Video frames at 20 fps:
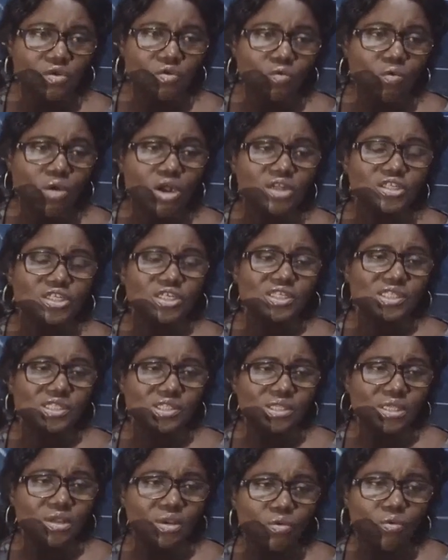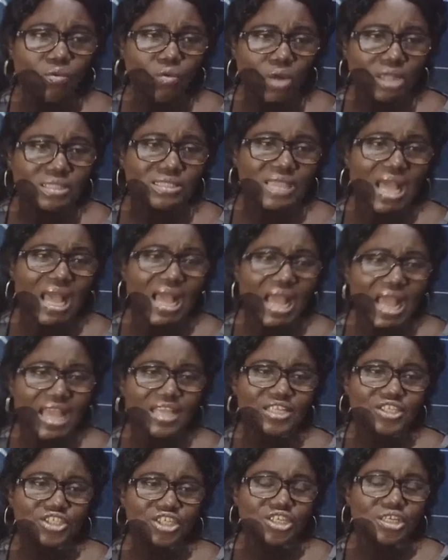Wash is water,
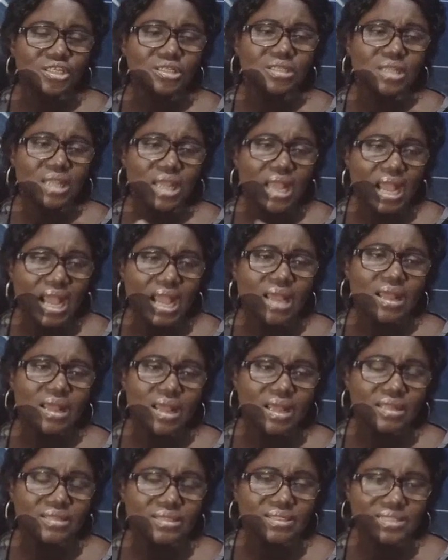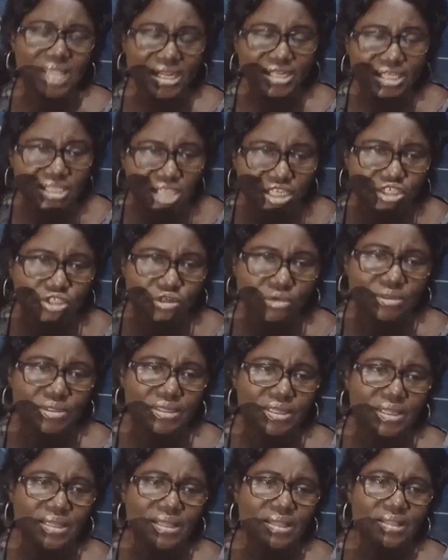hygiene, and sanitation.
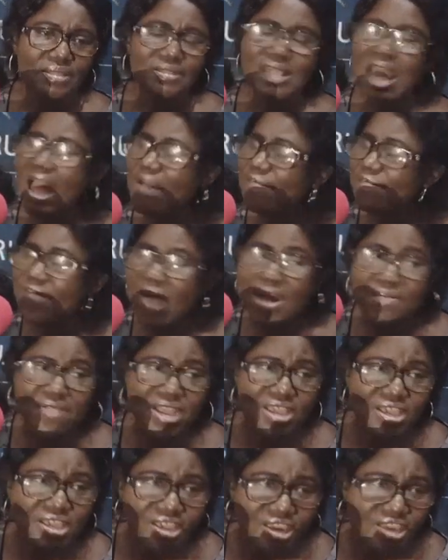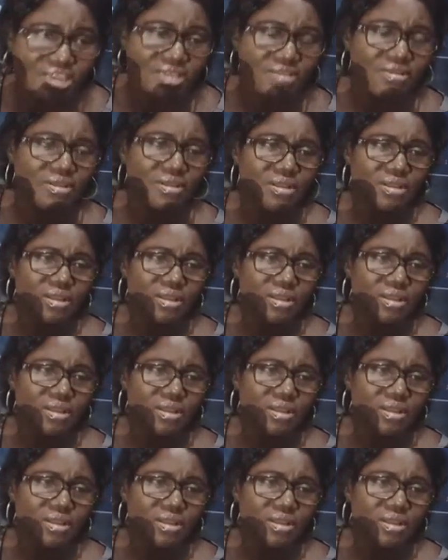They are very key.